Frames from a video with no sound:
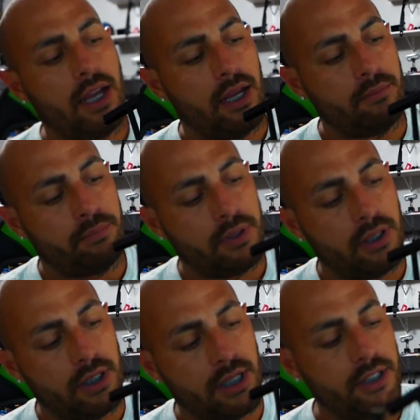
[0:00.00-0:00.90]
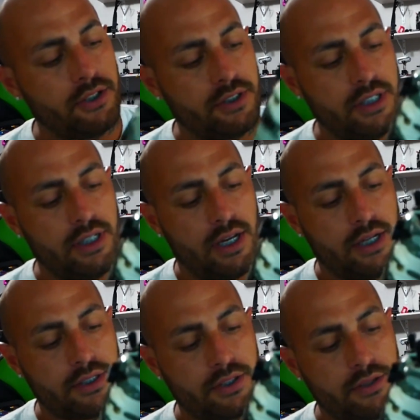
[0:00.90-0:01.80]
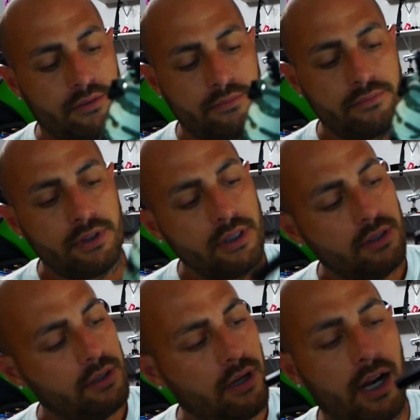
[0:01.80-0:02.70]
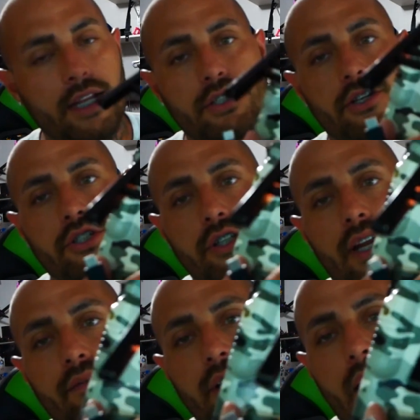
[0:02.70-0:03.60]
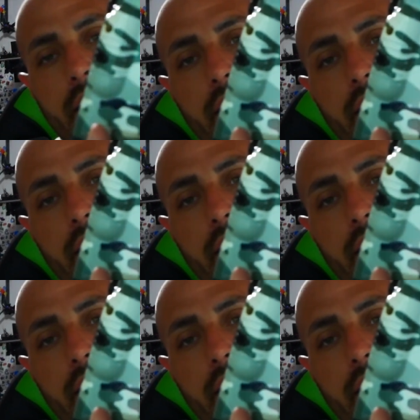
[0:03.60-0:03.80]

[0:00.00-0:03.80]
and plug in your T X. All right, so you should have a light